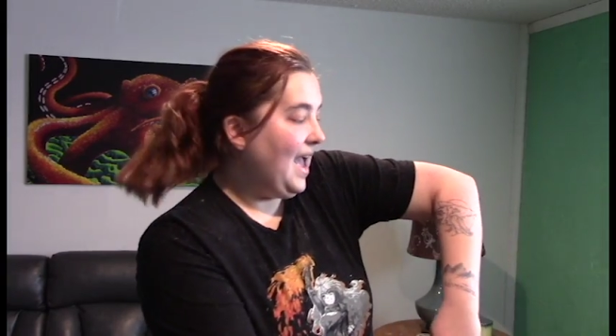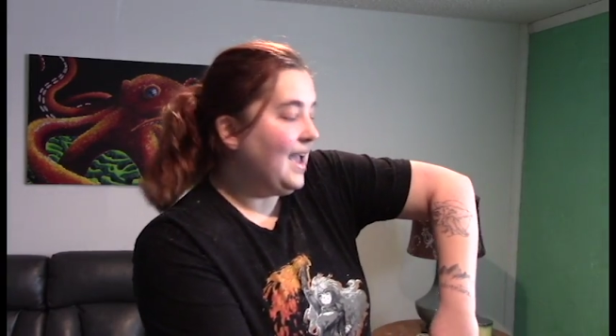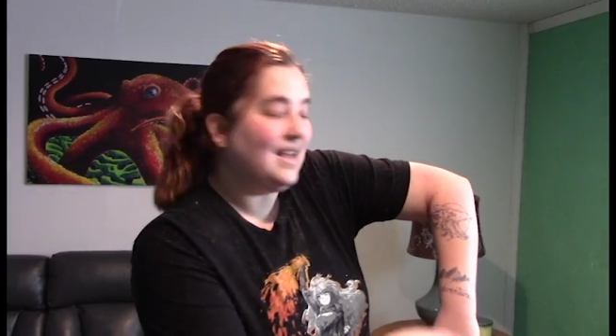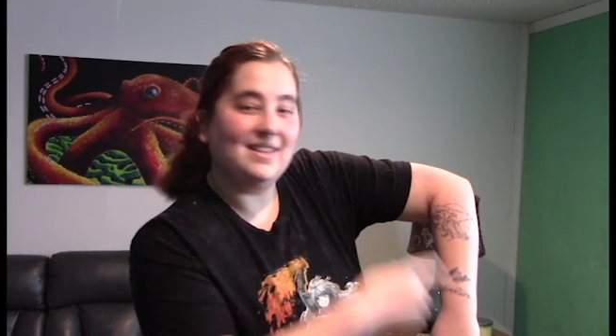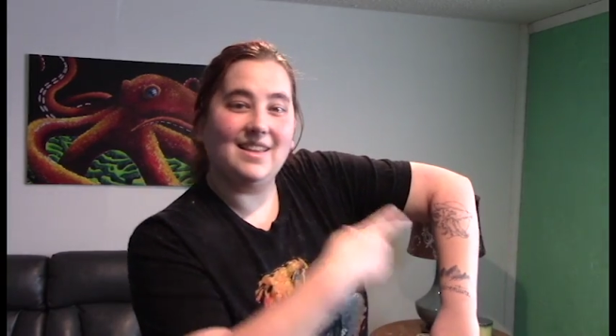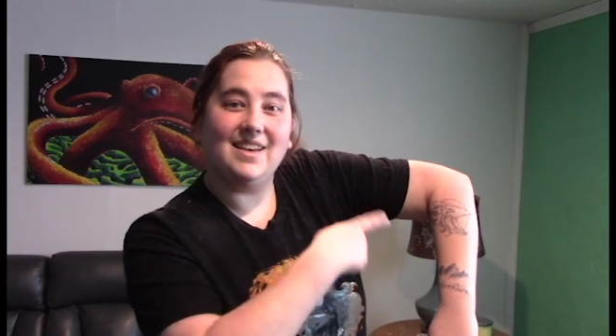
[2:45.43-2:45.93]

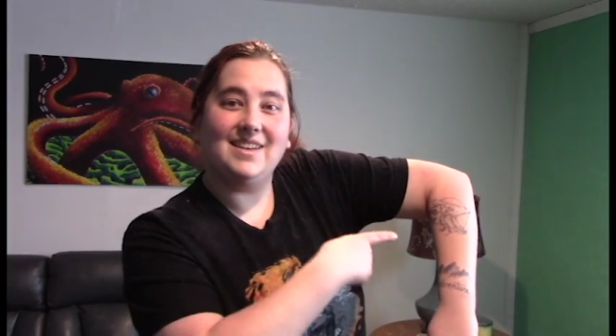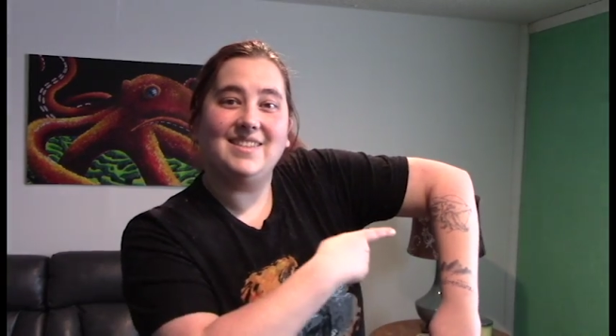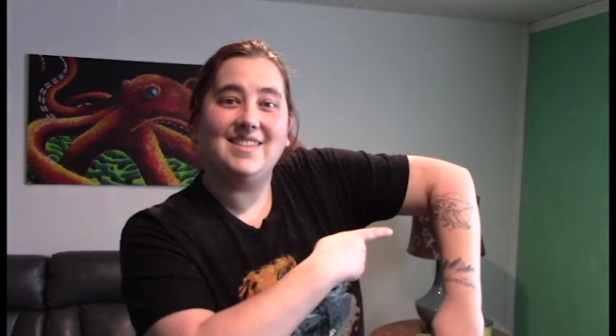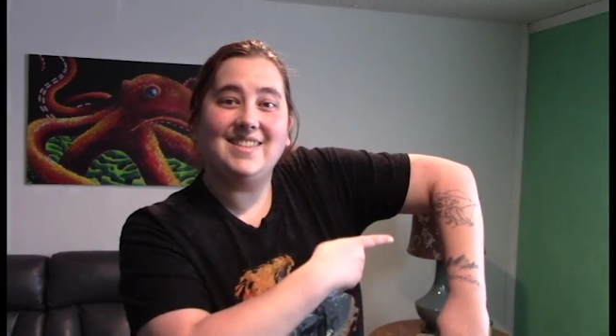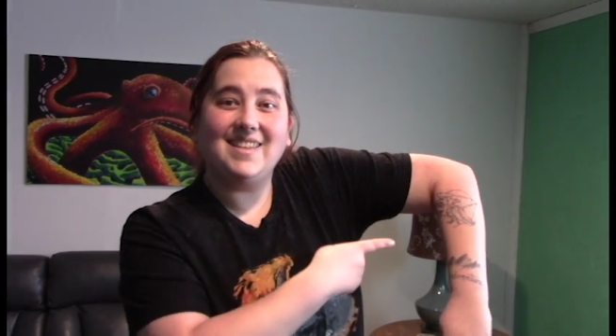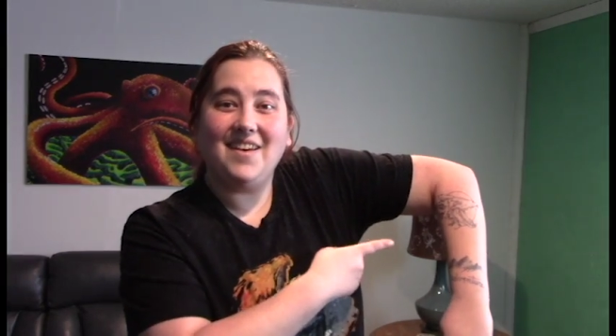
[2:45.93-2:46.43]
It looks
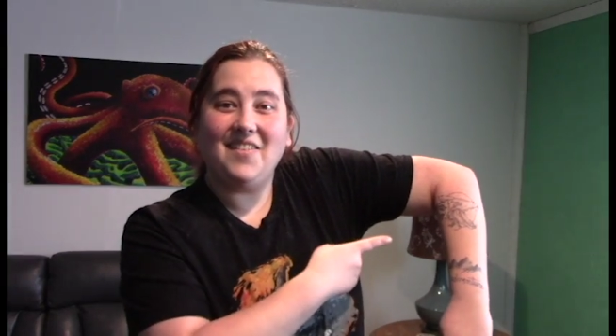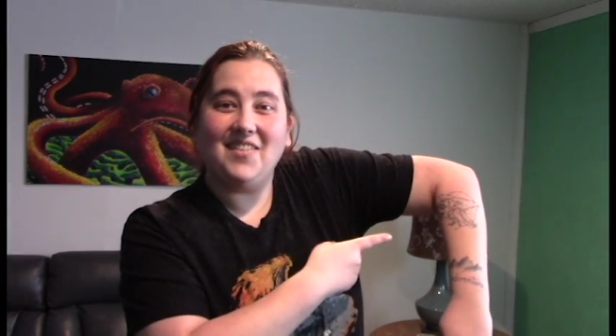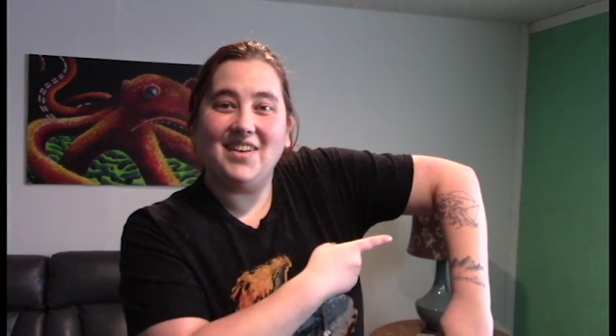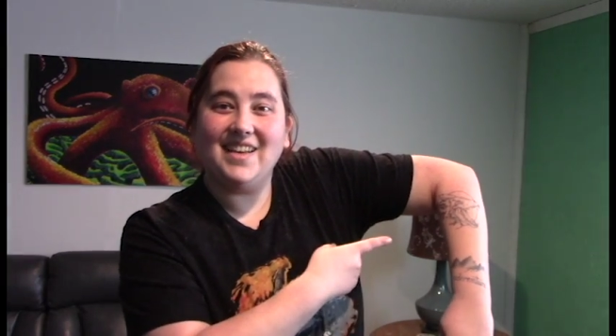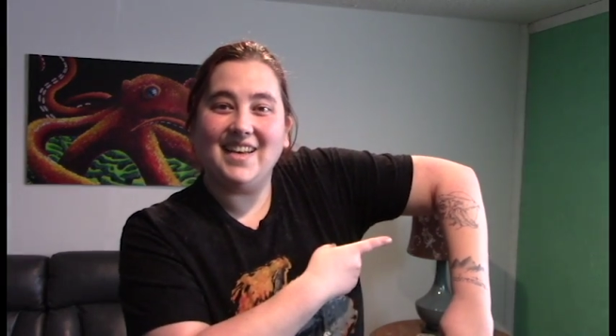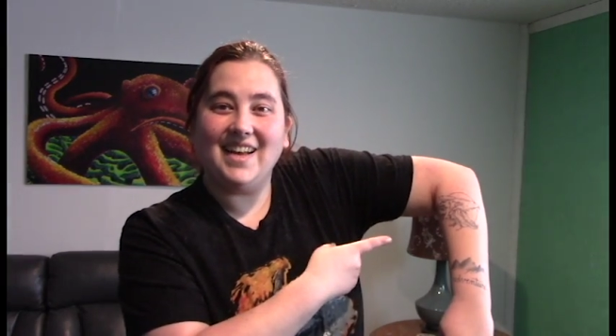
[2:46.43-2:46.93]

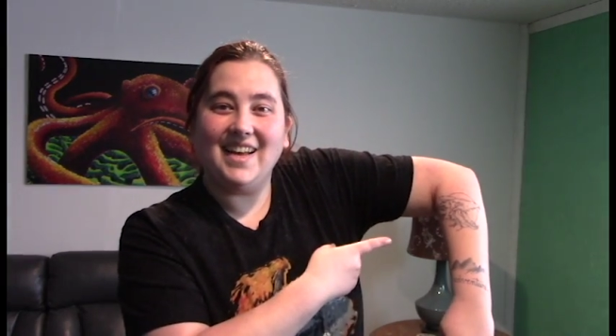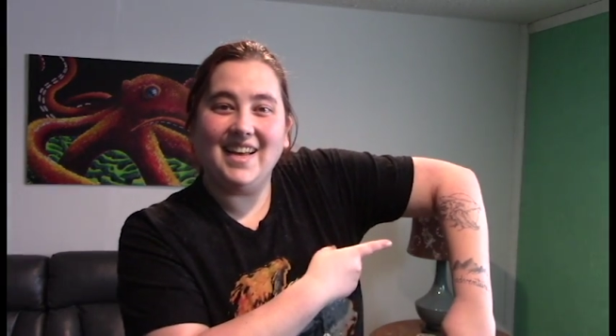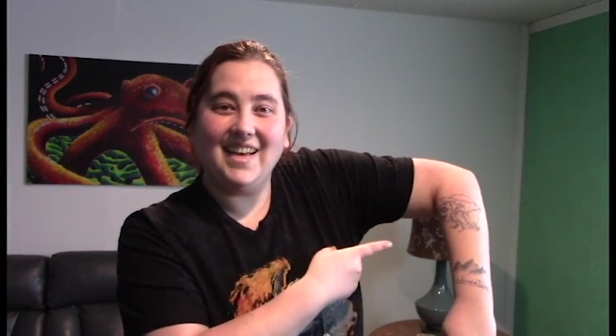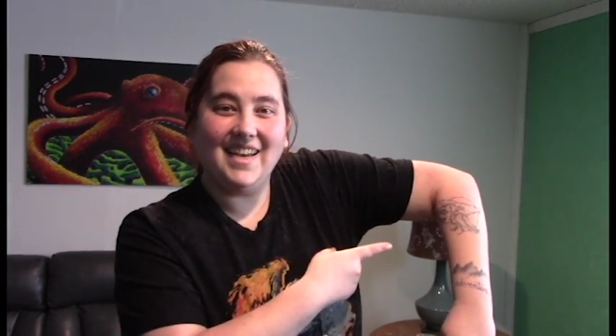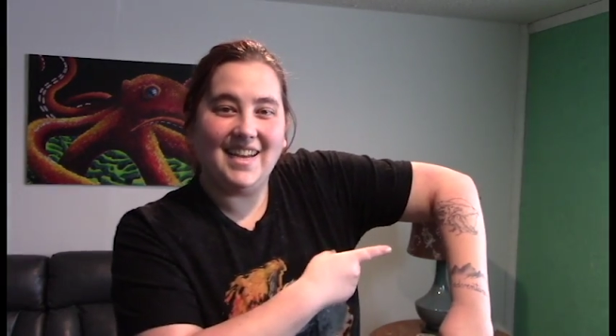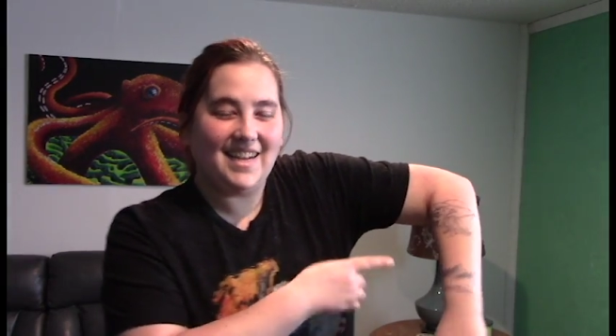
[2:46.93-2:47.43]
so good!
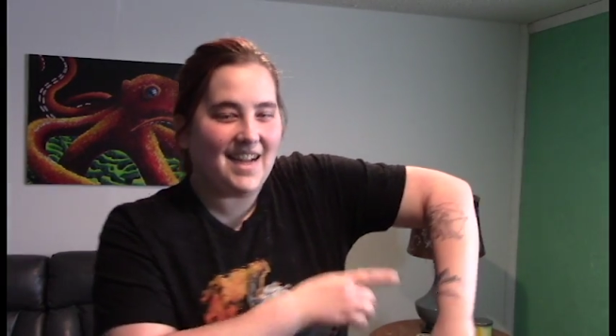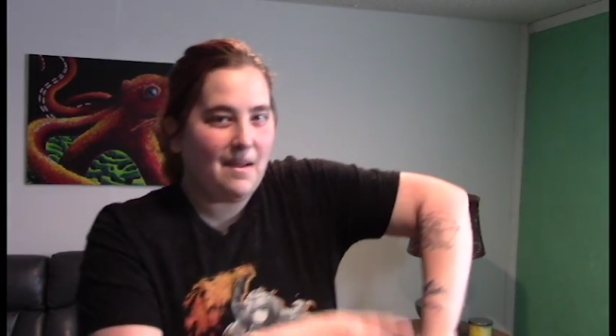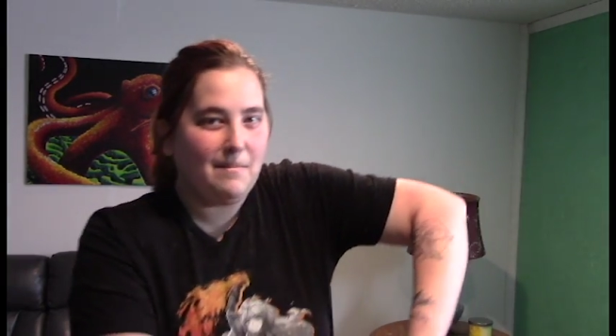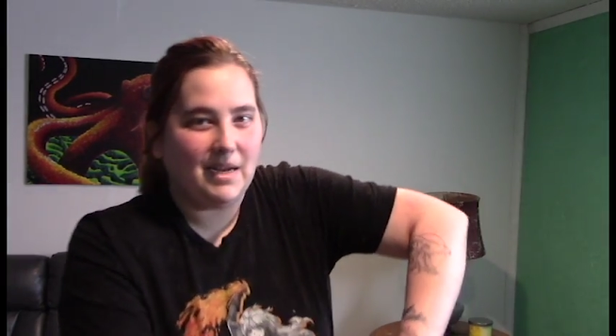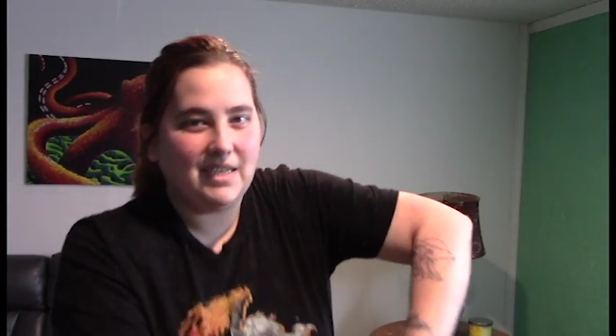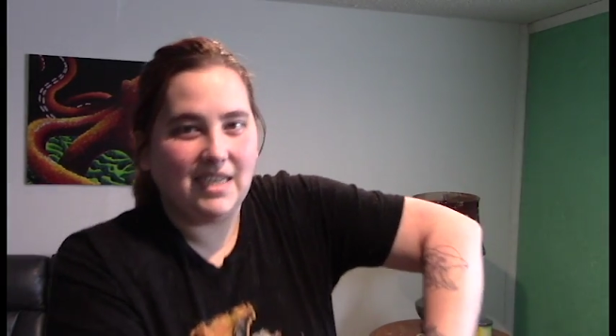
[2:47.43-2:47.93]
I'm
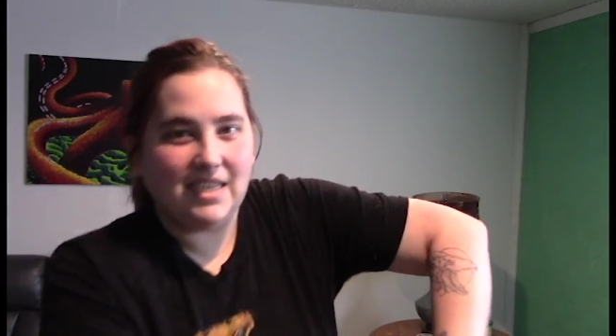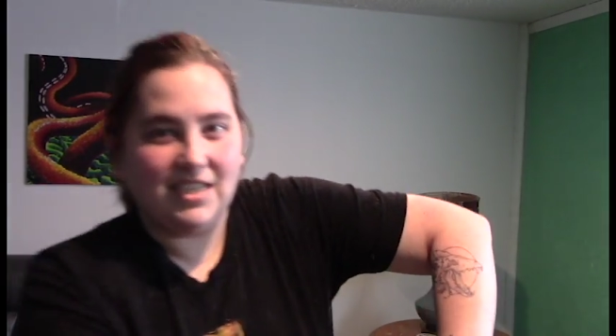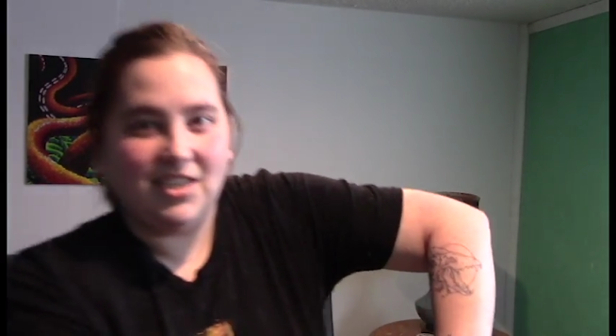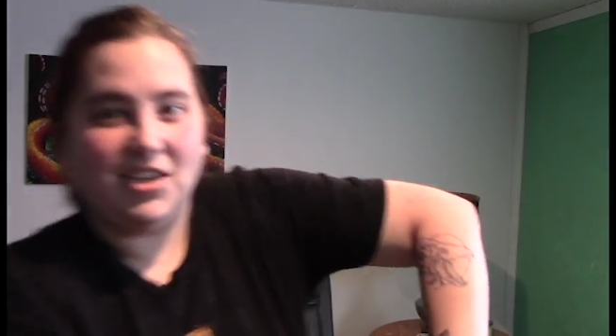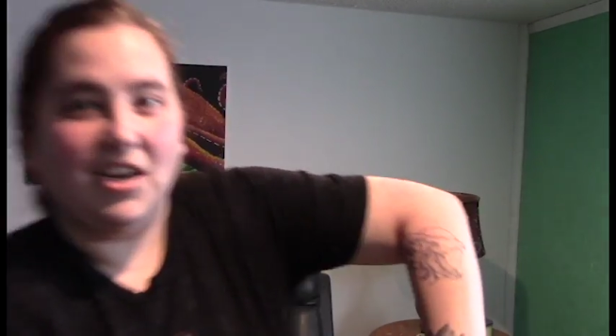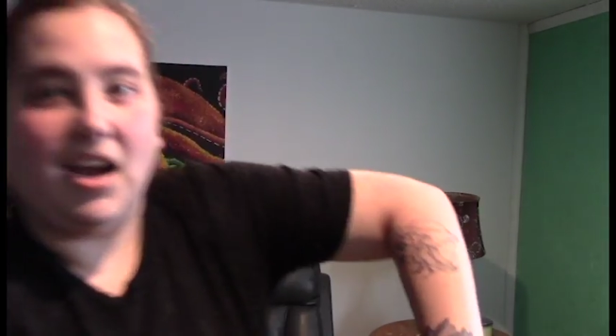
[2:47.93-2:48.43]
not entirely sure